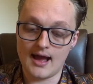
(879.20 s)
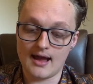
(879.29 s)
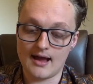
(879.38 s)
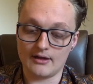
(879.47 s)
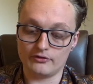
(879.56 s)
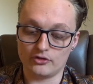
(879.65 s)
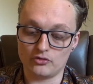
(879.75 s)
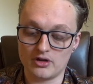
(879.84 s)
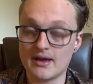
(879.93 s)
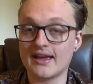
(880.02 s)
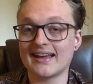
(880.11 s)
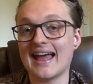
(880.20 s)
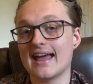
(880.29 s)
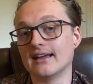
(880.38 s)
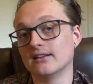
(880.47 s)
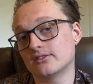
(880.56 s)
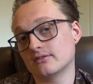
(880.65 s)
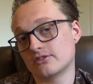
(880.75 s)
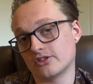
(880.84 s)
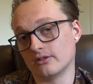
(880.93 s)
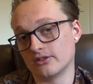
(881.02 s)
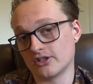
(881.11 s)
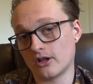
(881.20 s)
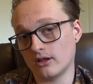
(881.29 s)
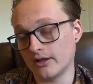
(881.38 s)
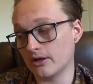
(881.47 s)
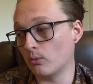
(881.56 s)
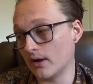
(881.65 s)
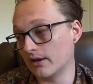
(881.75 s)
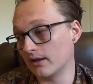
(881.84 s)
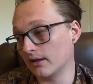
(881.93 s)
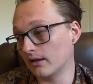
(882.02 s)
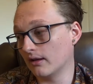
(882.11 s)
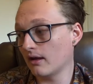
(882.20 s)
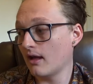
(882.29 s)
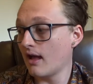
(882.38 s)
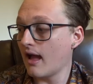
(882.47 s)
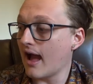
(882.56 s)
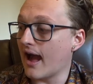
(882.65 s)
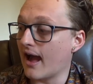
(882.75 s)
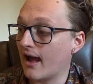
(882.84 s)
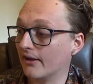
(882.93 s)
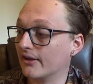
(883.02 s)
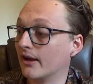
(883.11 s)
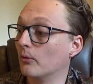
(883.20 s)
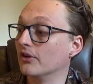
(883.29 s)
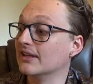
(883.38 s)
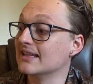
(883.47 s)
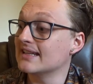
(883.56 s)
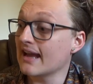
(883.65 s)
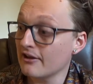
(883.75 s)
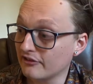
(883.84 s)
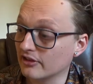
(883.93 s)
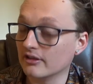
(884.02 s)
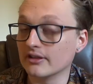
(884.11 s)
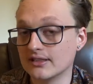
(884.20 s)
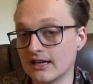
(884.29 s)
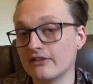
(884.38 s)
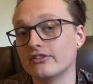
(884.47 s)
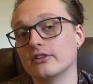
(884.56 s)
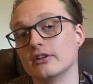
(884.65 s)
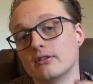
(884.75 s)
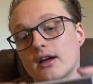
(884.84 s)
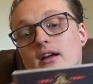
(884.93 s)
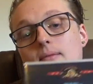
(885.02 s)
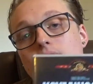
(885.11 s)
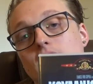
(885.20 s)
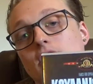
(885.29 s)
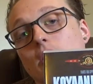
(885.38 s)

and for the remake 8, so there is a clear winner here. And I would definitely recommend